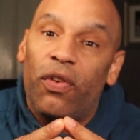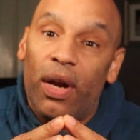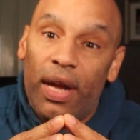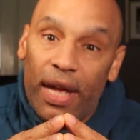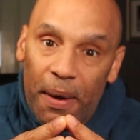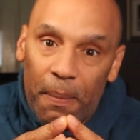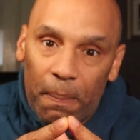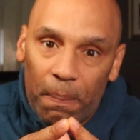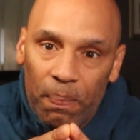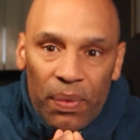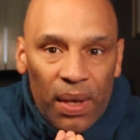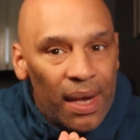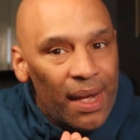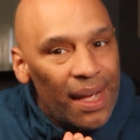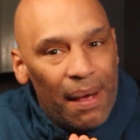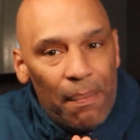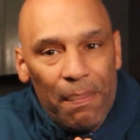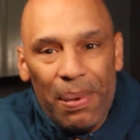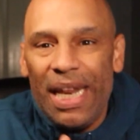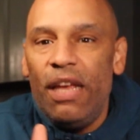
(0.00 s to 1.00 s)
for him.
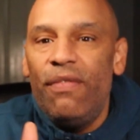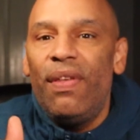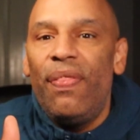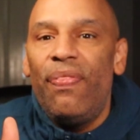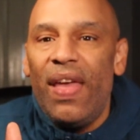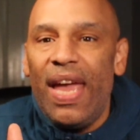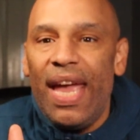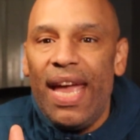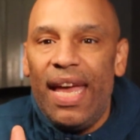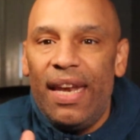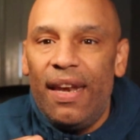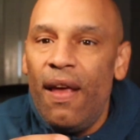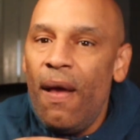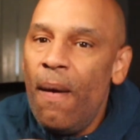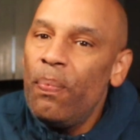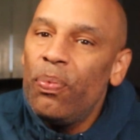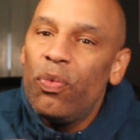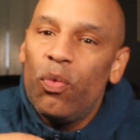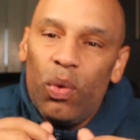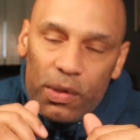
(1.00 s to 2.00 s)
But even
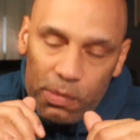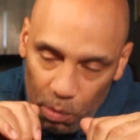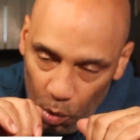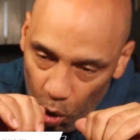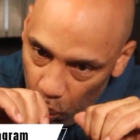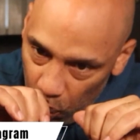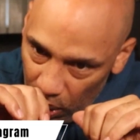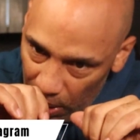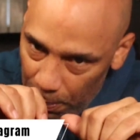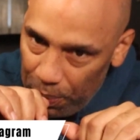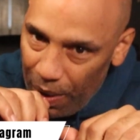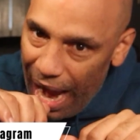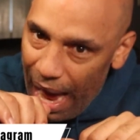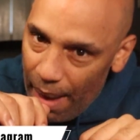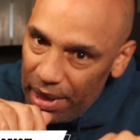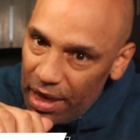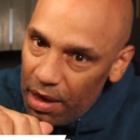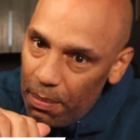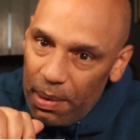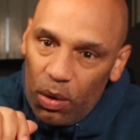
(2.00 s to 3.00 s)
then, would
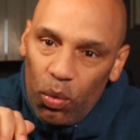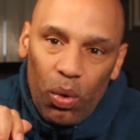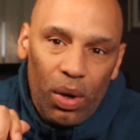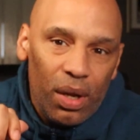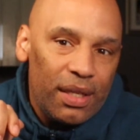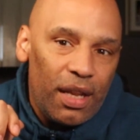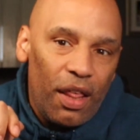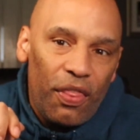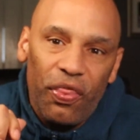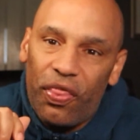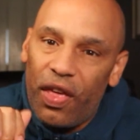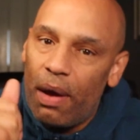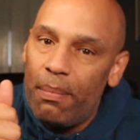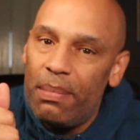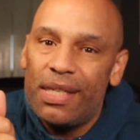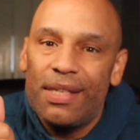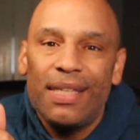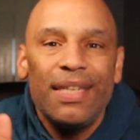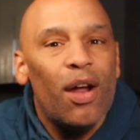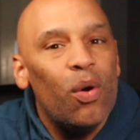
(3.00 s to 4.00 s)
probably have been willing to
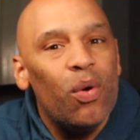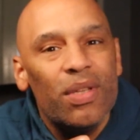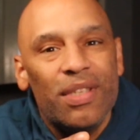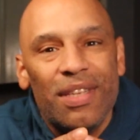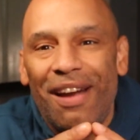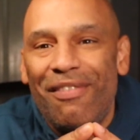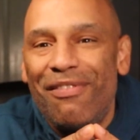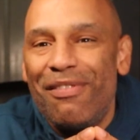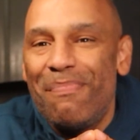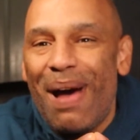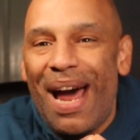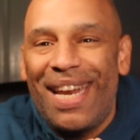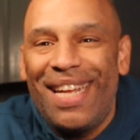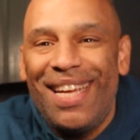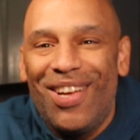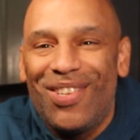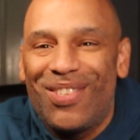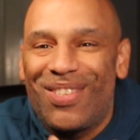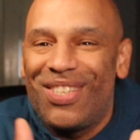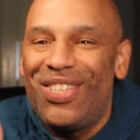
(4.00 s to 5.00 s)
thumb his nose at
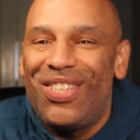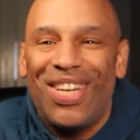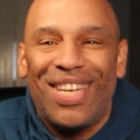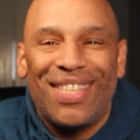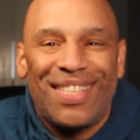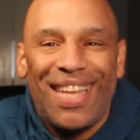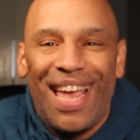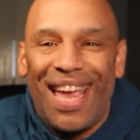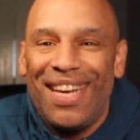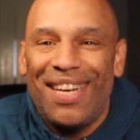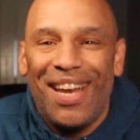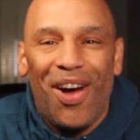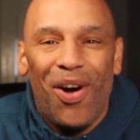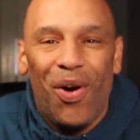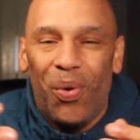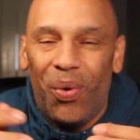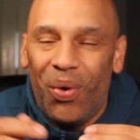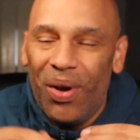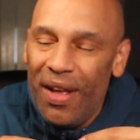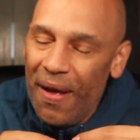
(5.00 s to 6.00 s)
everybody else and just say
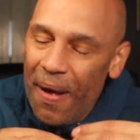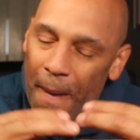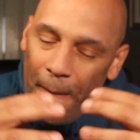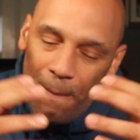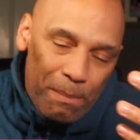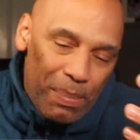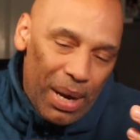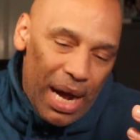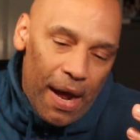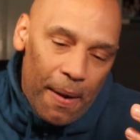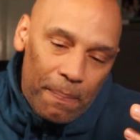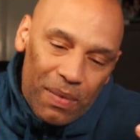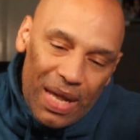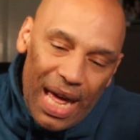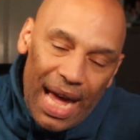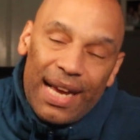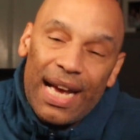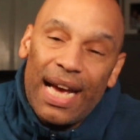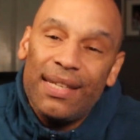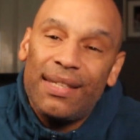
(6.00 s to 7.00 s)
no. But
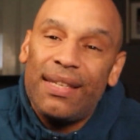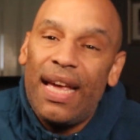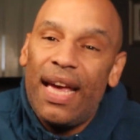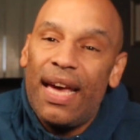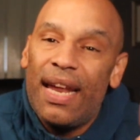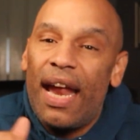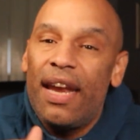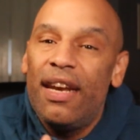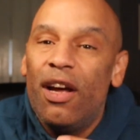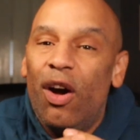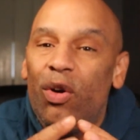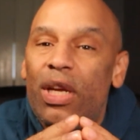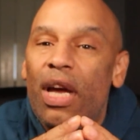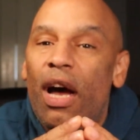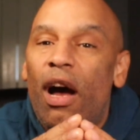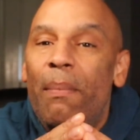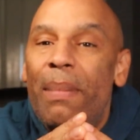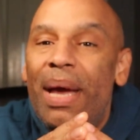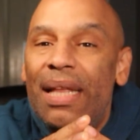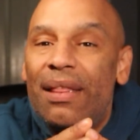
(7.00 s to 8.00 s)
like I said, I know
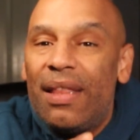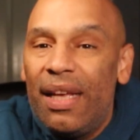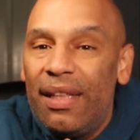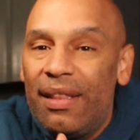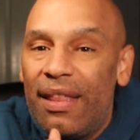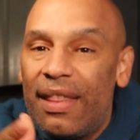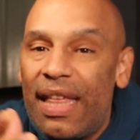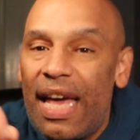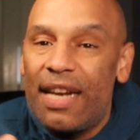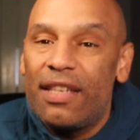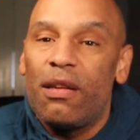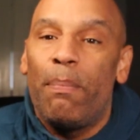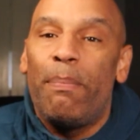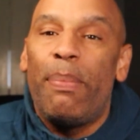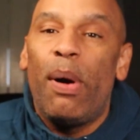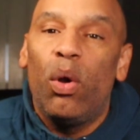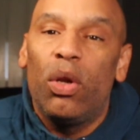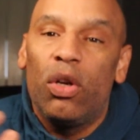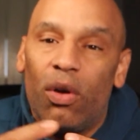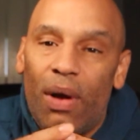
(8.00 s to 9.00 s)
y'all may think that is a
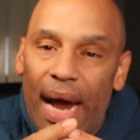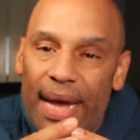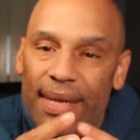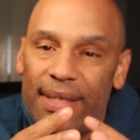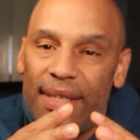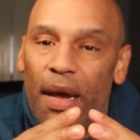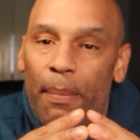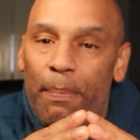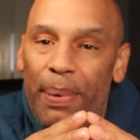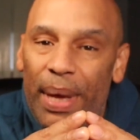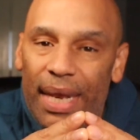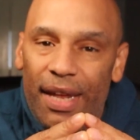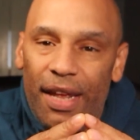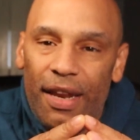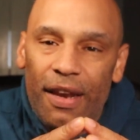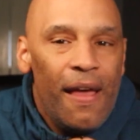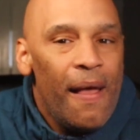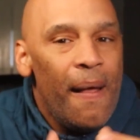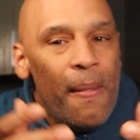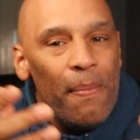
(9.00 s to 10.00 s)
polarizing
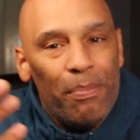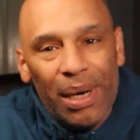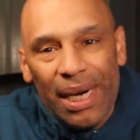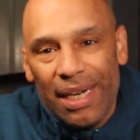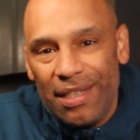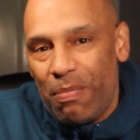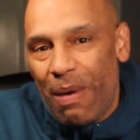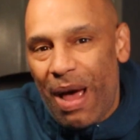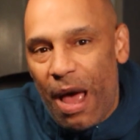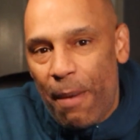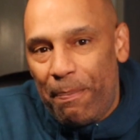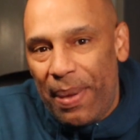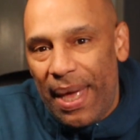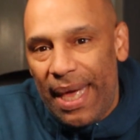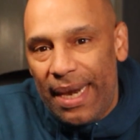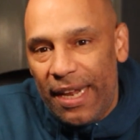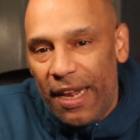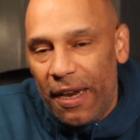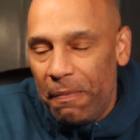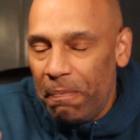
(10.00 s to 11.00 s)
opinion, but it's my
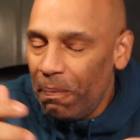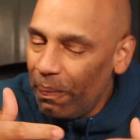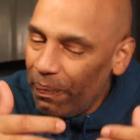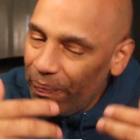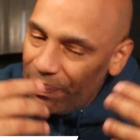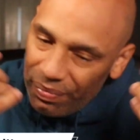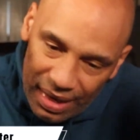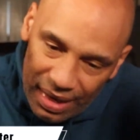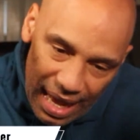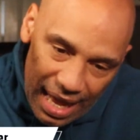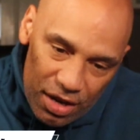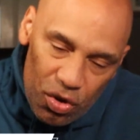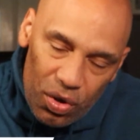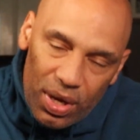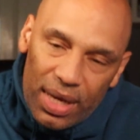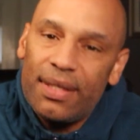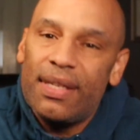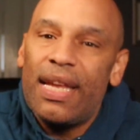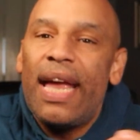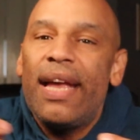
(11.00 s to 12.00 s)
opinion. And you
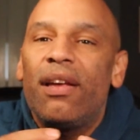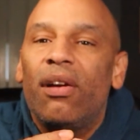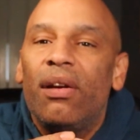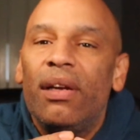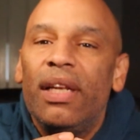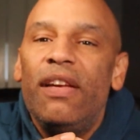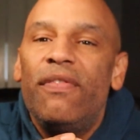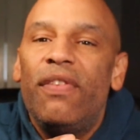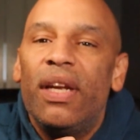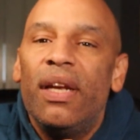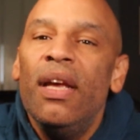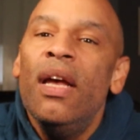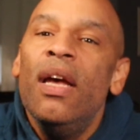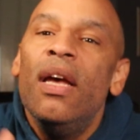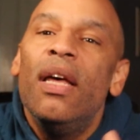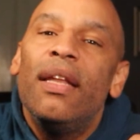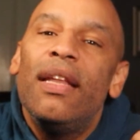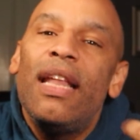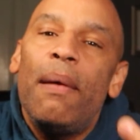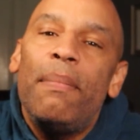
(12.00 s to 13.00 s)
can take it or leave it.
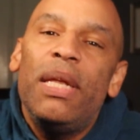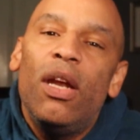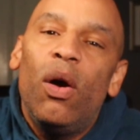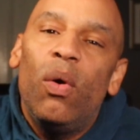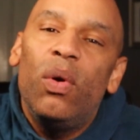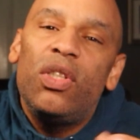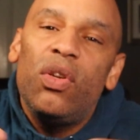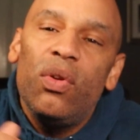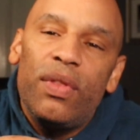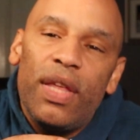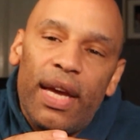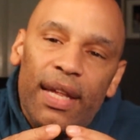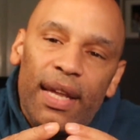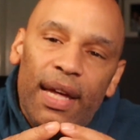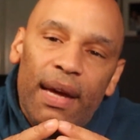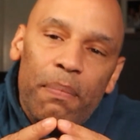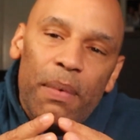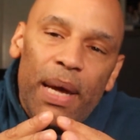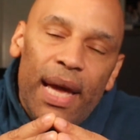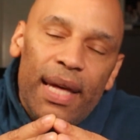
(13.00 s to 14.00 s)
Let me know what you
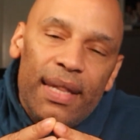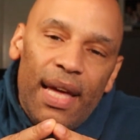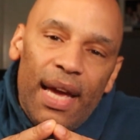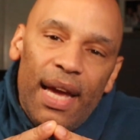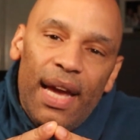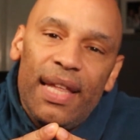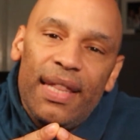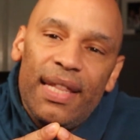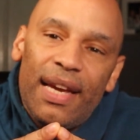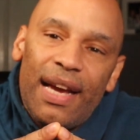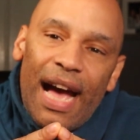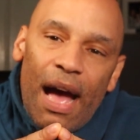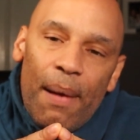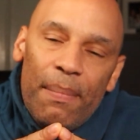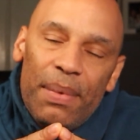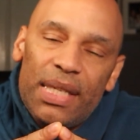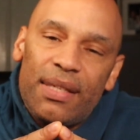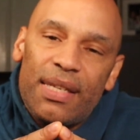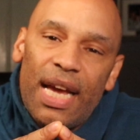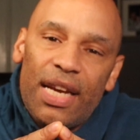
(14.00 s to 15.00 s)
think in the
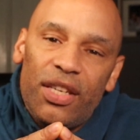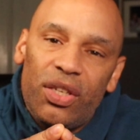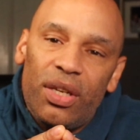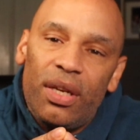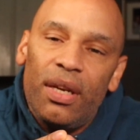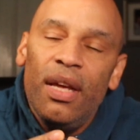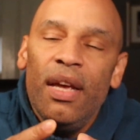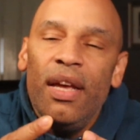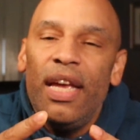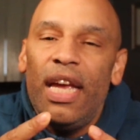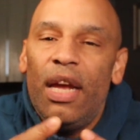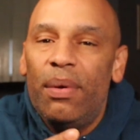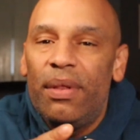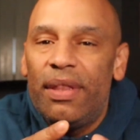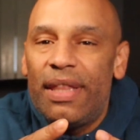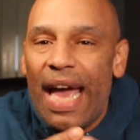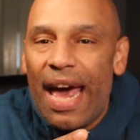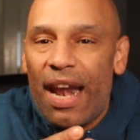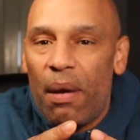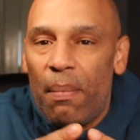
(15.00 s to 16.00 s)
comment section. And
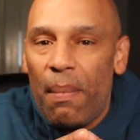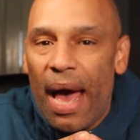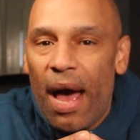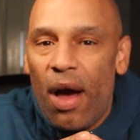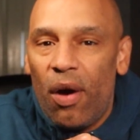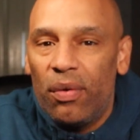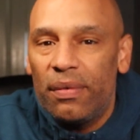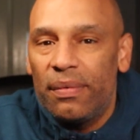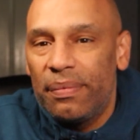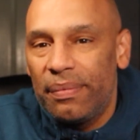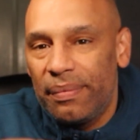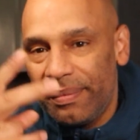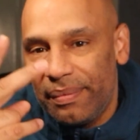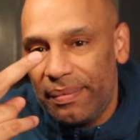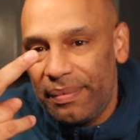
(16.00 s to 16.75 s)
with that, I'm out.